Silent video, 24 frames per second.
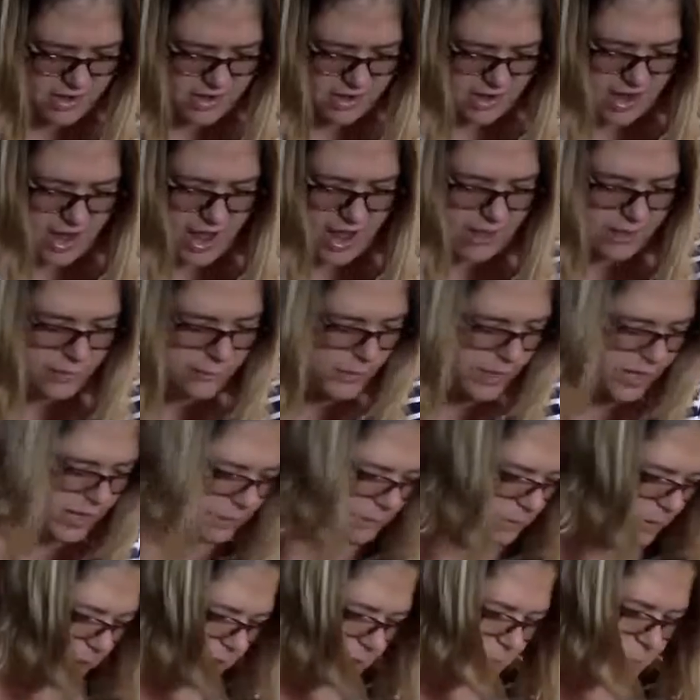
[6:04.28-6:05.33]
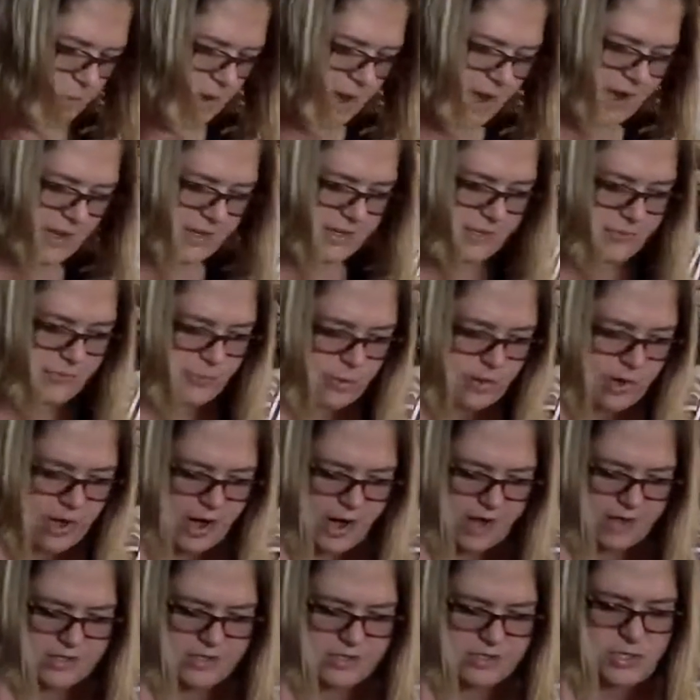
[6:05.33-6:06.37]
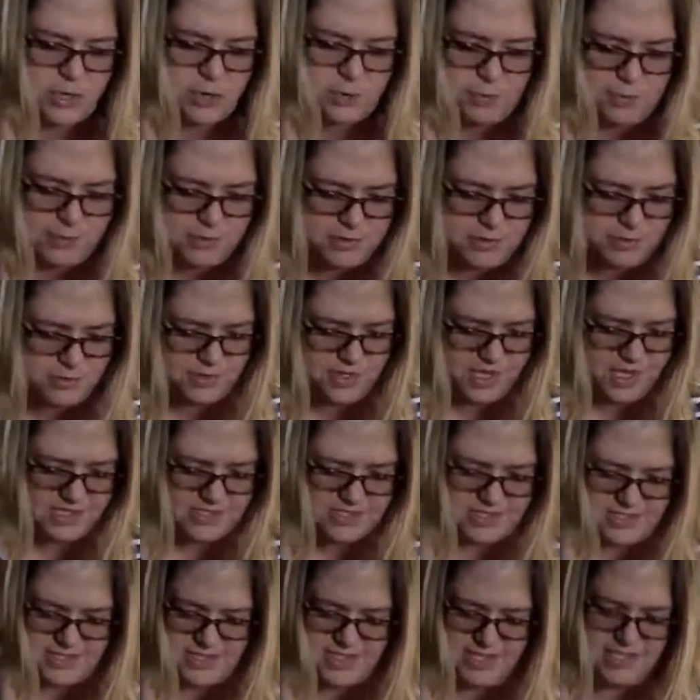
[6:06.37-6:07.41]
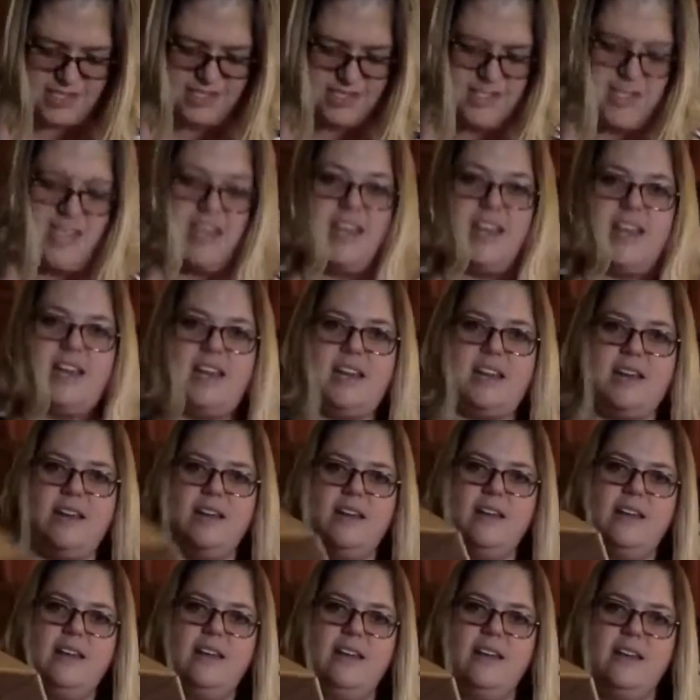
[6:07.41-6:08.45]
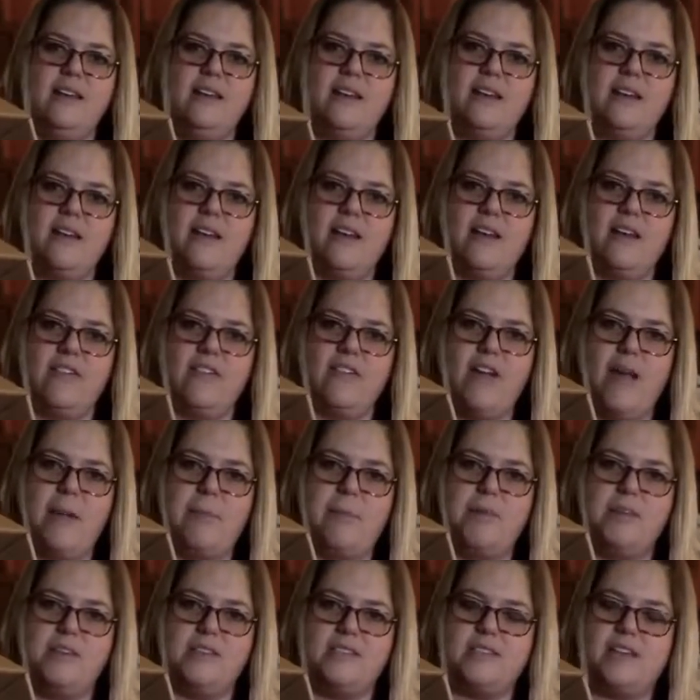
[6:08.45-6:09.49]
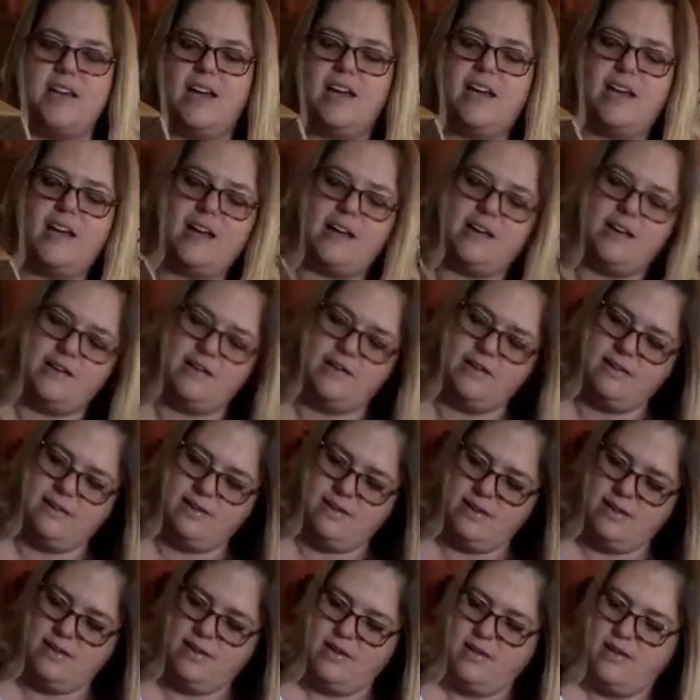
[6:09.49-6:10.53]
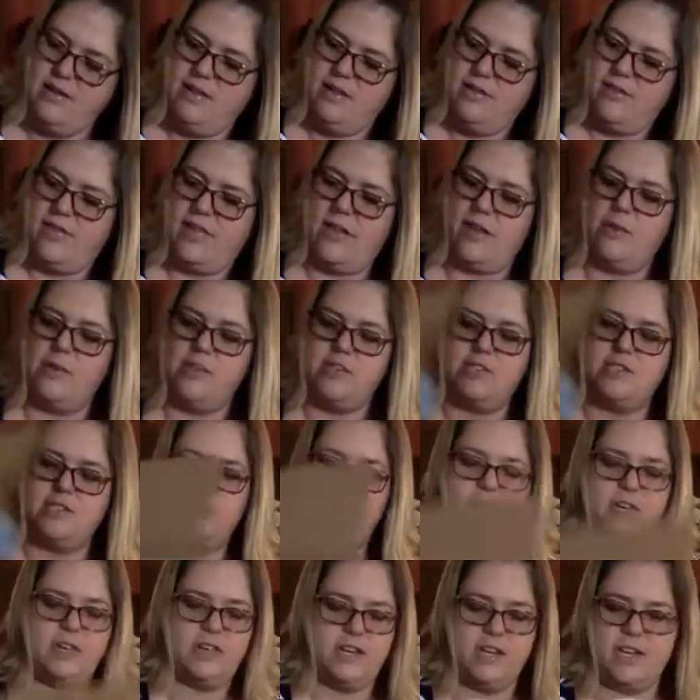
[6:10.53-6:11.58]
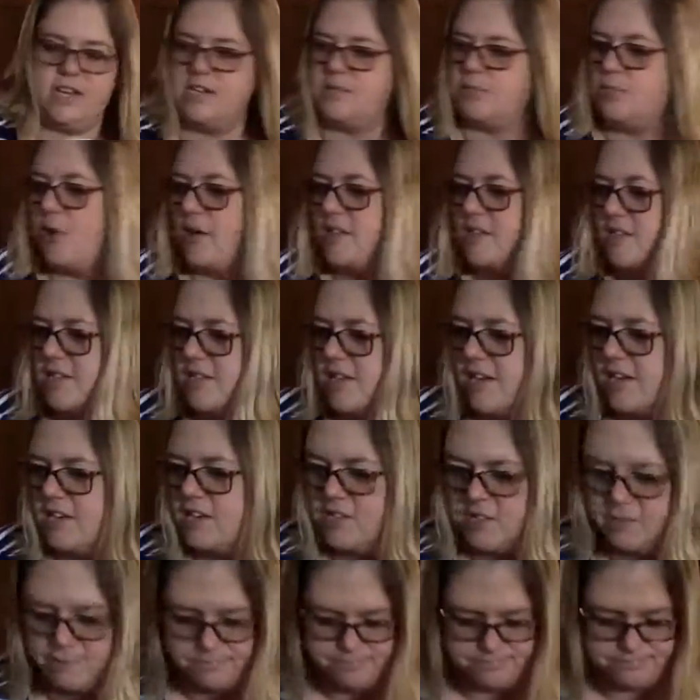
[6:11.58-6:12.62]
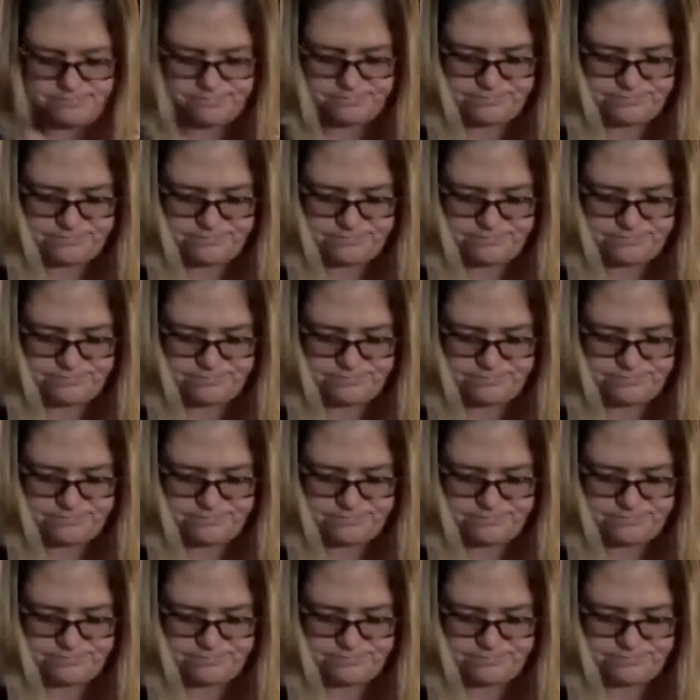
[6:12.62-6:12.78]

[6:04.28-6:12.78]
uh, Halloween bark box for October 2016. wrap inside. They always do a really nice presentation.